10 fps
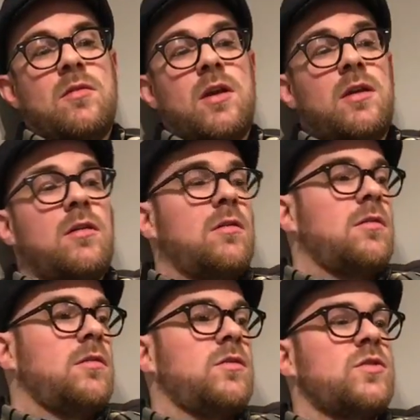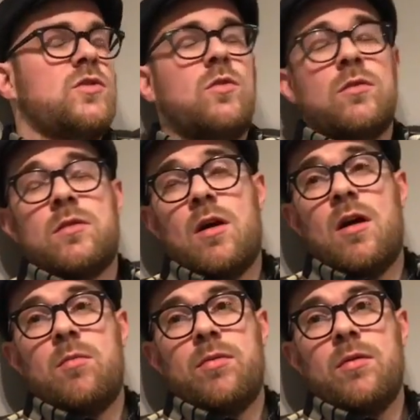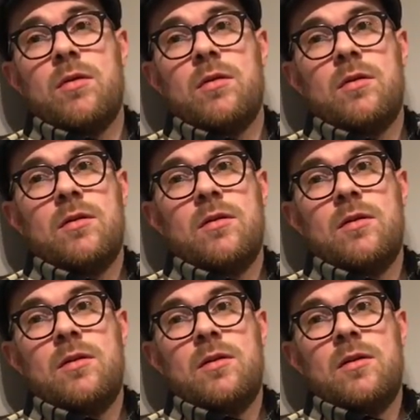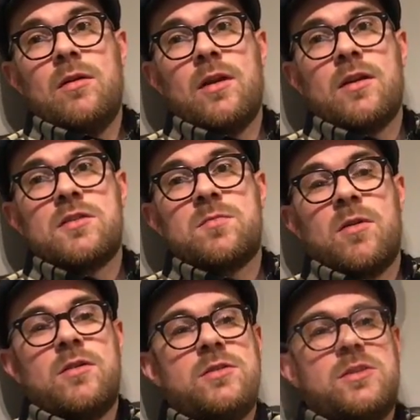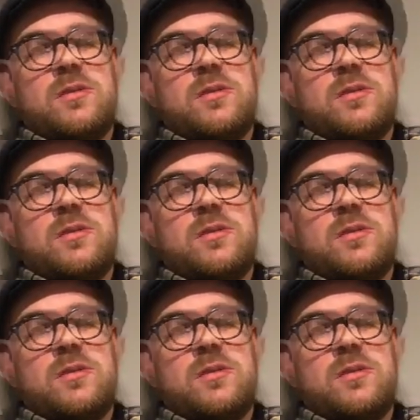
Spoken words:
like soaked it up like a sponge.